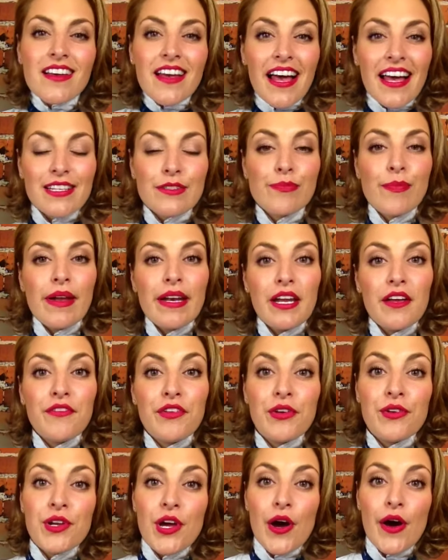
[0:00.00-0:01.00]
As many of
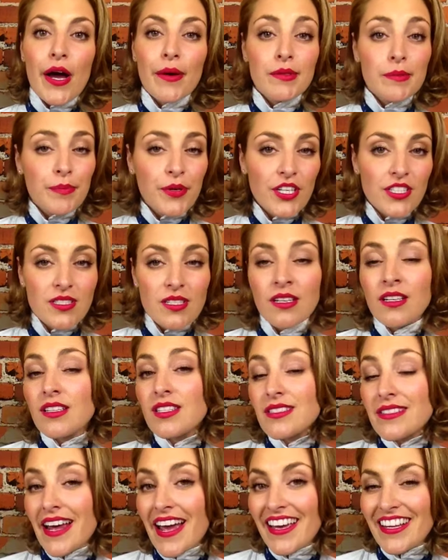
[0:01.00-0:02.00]
you know, I'm a personal
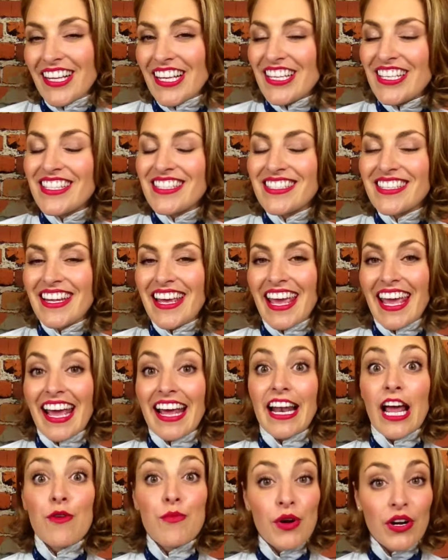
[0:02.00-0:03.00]
stylist
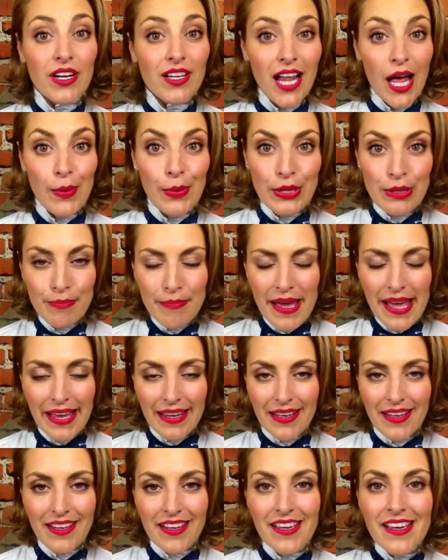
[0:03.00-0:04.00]
and I work a lot with
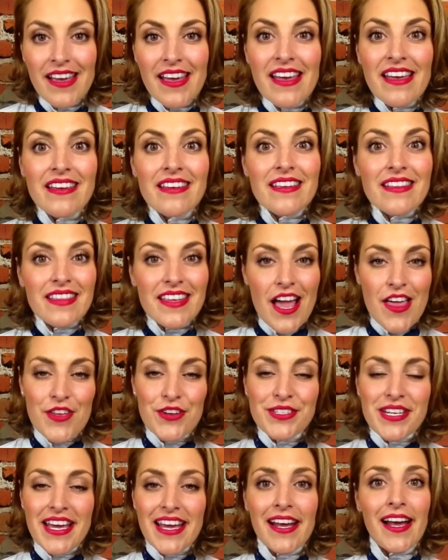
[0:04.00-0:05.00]
men. The
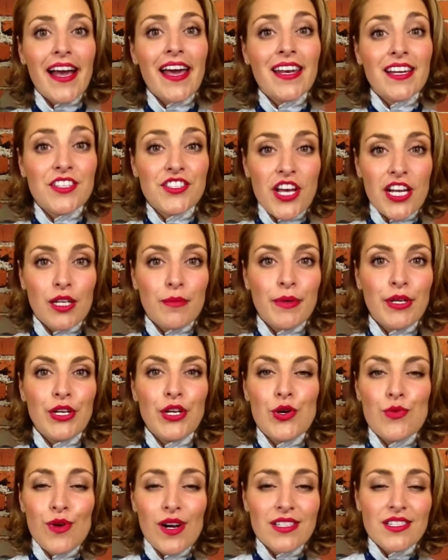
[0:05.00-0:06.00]
other day I had a gentleman
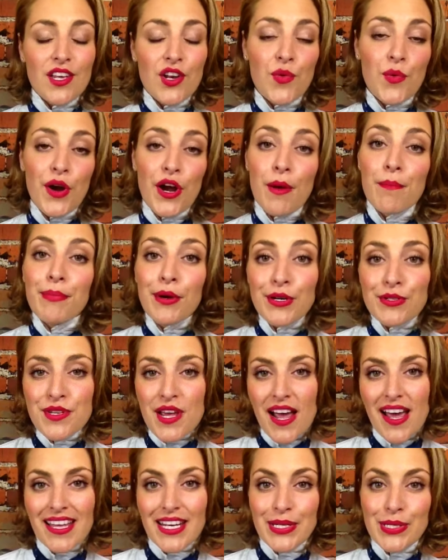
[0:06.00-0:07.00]
who wanted to wear a bow
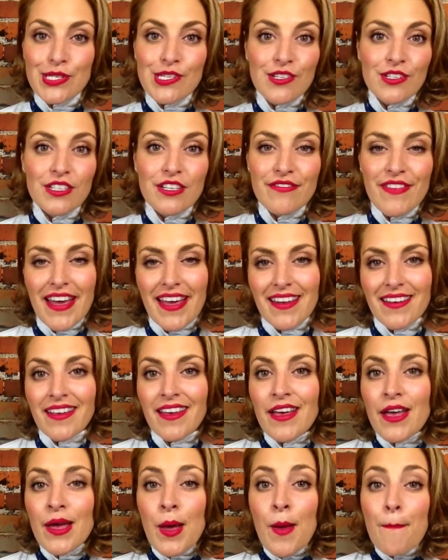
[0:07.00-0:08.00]
tie to a certain event,
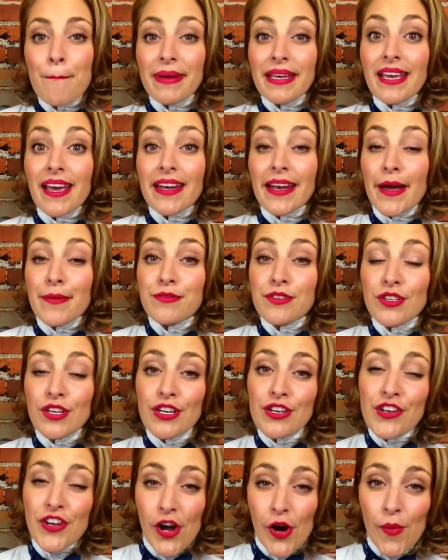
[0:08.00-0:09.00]
but he had
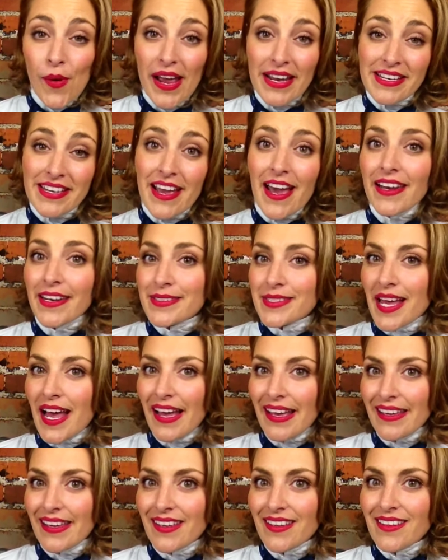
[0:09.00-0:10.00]
absolutely no idea how to
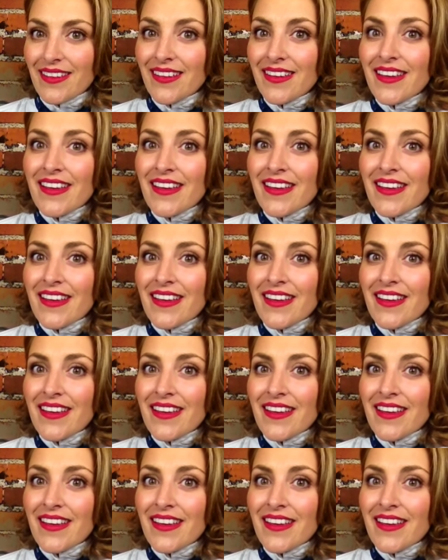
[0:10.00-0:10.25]
tie it.